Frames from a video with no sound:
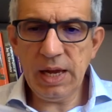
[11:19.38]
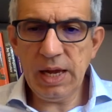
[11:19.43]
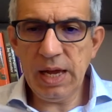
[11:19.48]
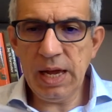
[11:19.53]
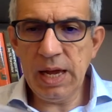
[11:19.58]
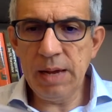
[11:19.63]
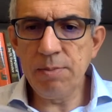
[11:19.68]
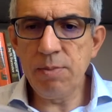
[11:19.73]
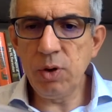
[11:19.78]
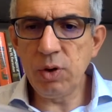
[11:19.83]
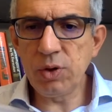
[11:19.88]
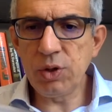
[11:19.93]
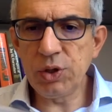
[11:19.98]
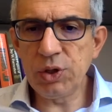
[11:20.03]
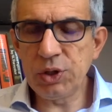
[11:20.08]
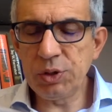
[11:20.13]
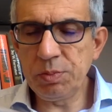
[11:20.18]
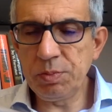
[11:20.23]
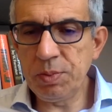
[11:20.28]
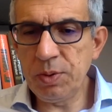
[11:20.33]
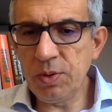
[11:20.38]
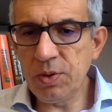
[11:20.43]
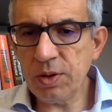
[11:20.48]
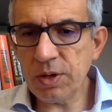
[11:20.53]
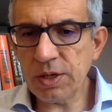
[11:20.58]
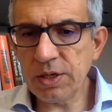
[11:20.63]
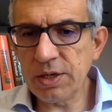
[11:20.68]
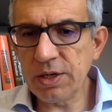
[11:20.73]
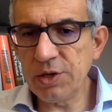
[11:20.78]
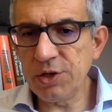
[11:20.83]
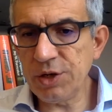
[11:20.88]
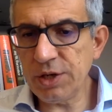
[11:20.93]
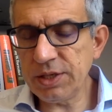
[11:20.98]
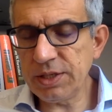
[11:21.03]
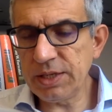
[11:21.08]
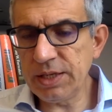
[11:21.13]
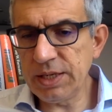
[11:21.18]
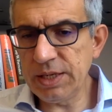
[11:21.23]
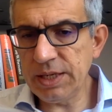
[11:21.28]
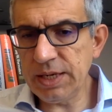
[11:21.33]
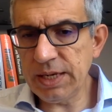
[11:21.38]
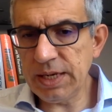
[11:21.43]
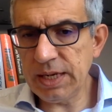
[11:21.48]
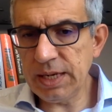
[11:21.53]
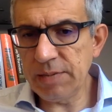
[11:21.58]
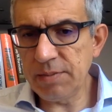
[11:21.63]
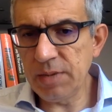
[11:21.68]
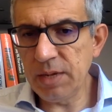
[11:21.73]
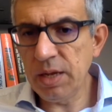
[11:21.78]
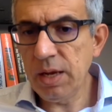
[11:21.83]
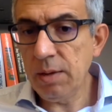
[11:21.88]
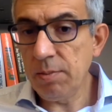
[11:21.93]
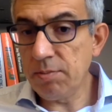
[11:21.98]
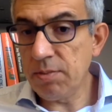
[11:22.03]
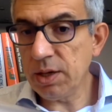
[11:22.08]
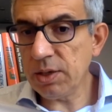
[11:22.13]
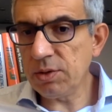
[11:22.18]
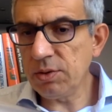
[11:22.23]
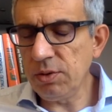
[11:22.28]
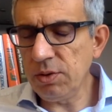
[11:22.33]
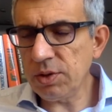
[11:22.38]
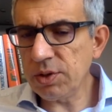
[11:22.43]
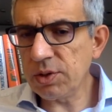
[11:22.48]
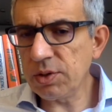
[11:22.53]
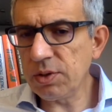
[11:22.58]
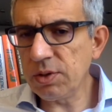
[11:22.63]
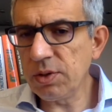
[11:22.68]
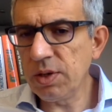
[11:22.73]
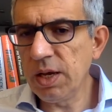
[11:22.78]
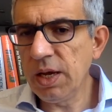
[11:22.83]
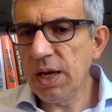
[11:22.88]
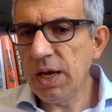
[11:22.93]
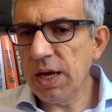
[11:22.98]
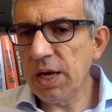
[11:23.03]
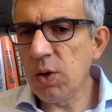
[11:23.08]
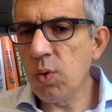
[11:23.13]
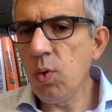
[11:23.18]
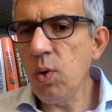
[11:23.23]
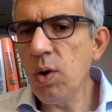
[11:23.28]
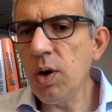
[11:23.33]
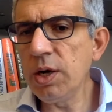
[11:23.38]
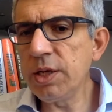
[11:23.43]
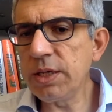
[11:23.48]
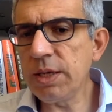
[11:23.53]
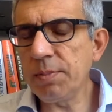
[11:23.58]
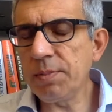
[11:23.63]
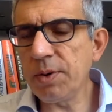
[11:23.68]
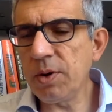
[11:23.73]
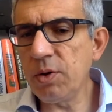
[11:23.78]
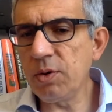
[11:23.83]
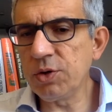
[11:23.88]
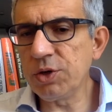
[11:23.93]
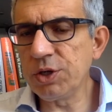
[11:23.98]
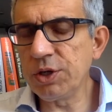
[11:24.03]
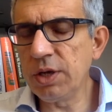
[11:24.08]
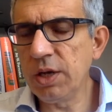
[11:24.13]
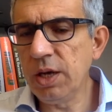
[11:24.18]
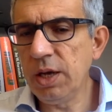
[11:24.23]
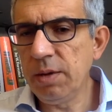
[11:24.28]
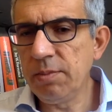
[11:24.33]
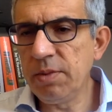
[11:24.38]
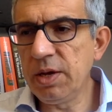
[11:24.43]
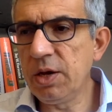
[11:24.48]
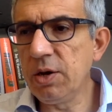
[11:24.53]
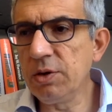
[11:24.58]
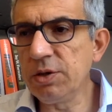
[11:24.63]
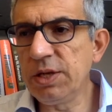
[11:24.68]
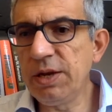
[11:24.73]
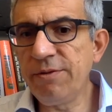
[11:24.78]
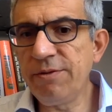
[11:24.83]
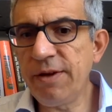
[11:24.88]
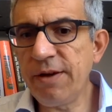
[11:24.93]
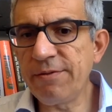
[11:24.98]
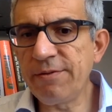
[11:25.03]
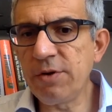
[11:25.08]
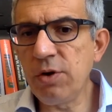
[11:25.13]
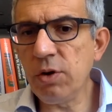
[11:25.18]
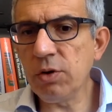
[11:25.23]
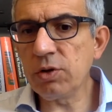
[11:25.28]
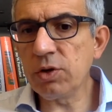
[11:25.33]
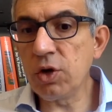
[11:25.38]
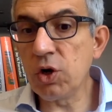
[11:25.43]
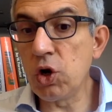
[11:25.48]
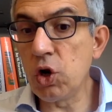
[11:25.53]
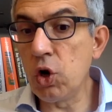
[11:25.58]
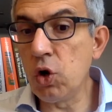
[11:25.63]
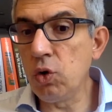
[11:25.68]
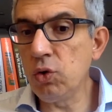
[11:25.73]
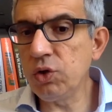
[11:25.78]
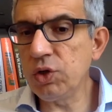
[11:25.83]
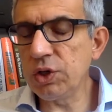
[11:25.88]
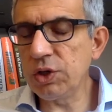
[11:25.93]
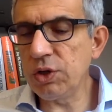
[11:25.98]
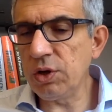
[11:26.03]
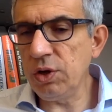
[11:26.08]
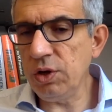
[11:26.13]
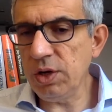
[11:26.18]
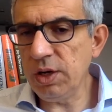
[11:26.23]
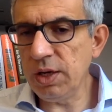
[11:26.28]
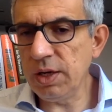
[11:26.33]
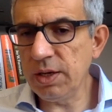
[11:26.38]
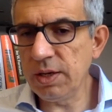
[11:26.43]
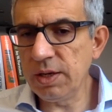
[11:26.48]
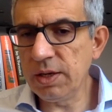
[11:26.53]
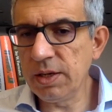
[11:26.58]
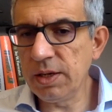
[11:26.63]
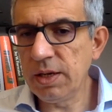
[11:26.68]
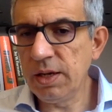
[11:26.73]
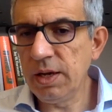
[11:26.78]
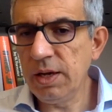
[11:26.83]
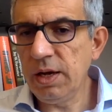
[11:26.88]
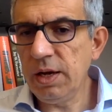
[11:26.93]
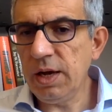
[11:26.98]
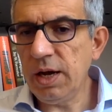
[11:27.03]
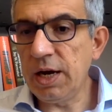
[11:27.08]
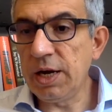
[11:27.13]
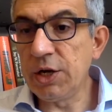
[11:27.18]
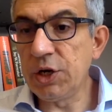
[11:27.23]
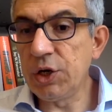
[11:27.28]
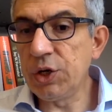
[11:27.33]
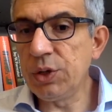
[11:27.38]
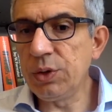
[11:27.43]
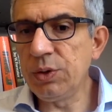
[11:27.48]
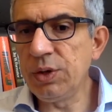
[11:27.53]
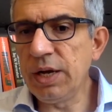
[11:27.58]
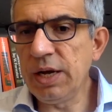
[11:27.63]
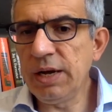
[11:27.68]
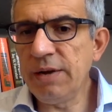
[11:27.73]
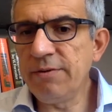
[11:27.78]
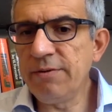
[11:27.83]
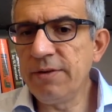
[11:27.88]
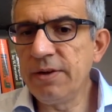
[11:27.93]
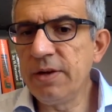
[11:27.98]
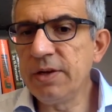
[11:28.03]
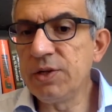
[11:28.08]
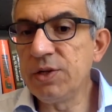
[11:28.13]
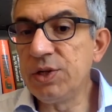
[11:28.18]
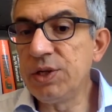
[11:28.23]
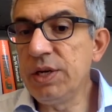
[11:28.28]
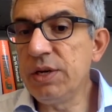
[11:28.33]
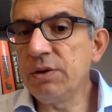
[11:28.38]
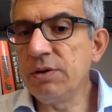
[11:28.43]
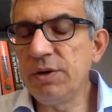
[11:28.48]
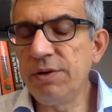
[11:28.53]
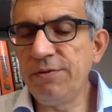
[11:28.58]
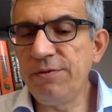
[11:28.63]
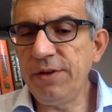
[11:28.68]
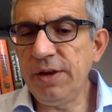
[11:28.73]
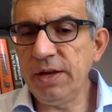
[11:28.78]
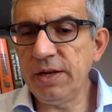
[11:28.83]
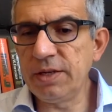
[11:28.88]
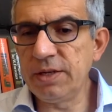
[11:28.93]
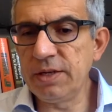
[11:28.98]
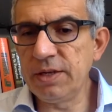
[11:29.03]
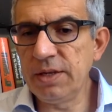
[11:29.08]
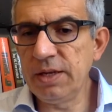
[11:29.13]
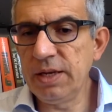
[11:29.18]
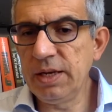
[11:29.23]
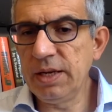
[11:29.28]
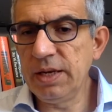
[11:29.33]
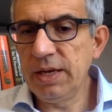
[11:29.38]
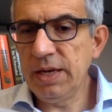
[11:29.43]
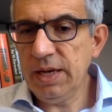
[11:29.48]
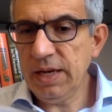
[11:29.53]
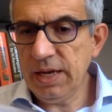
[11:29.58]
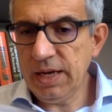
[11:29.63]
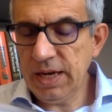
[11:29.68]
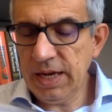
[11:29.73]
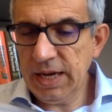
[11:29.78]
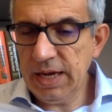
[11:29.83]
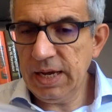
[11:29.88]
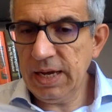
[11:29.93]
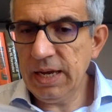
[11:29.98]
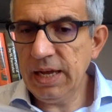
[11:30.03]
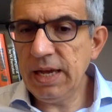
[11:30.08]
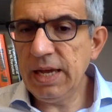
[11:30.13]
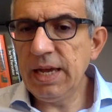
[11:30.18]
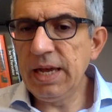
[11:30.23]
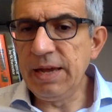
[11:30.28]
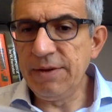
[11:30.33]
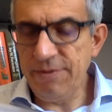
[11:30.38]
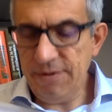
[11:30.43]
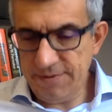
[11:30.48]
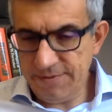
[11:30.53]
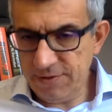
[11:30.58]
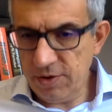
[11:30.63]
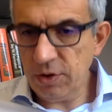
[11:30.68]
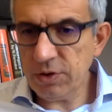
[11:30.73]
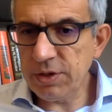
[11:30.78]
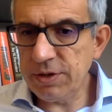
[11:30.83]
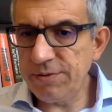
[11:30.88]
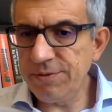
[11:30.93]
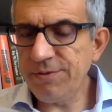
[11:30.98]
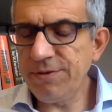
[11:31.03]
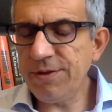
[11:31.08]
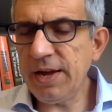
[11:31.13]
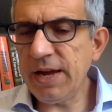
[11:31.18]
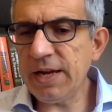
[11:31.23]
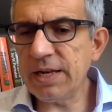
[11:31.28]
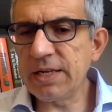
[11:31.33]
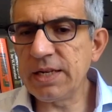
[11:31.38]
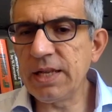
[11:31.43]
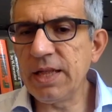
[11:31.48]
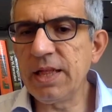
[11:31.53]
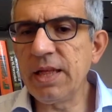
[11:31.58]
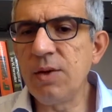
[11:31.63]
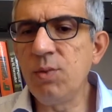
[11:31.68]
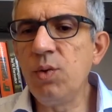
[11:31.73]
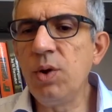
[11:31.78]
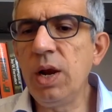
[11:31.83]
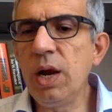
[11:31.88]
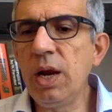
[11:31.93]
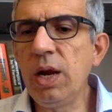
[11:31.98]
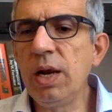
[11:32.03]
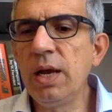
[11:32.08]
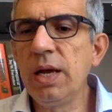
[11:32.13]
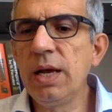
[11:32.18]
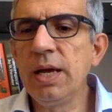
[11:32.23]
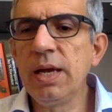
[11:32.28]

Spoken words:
able to support just in time, but also a quality approach, because if I've got no stock, I should have zero effect. If I've got effect, they will,